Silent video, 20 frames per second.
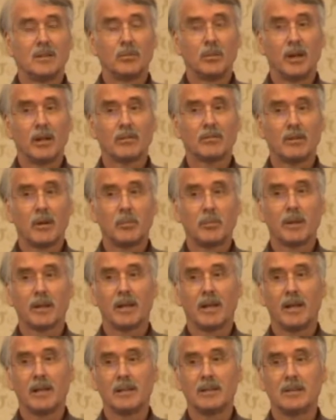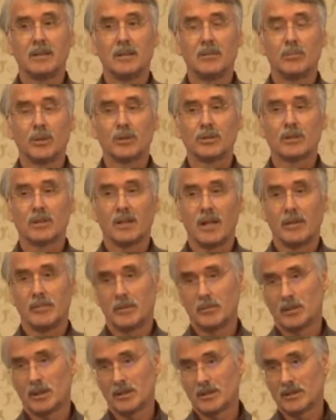well replicated in most
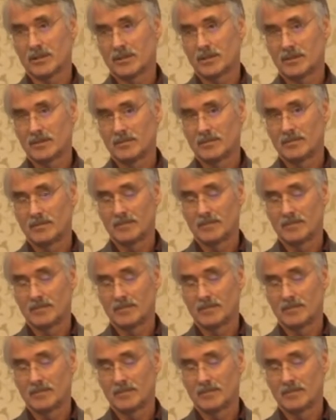climate models.